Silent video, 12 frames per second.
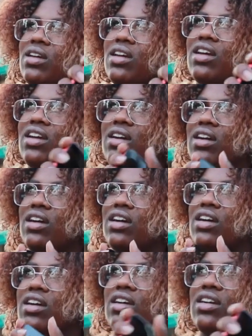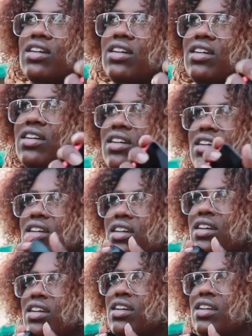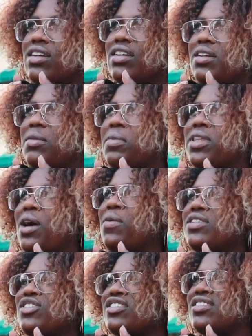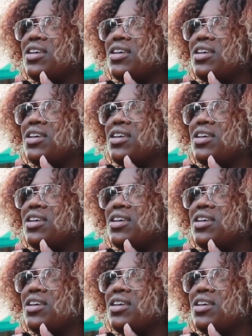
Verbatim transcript: just like that, and they're just like, yeah. But that was just